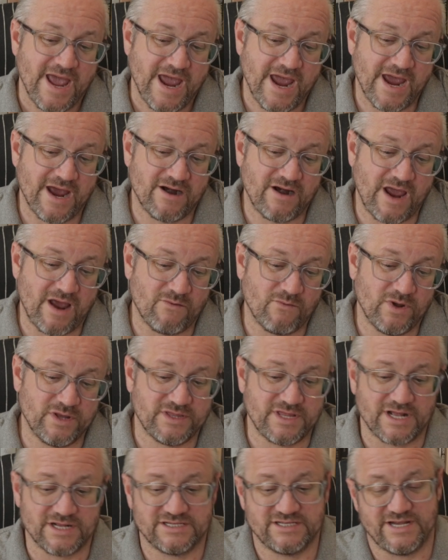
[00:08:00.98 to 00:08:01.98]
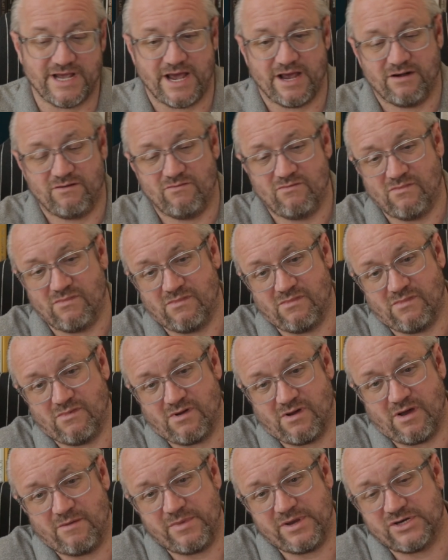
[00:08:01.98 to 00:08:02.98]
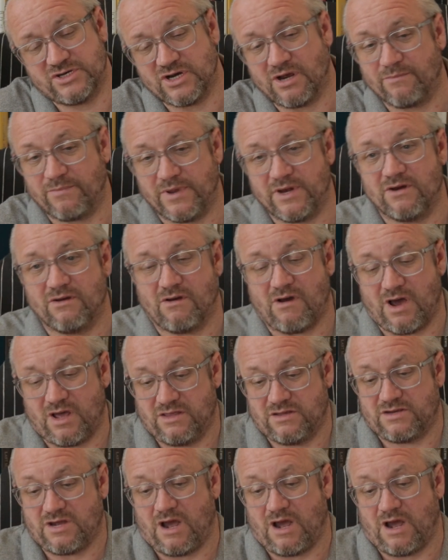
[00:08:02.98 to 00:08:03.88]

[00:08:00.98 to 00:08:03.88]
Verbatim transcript: And with that said, let me jump into a lot of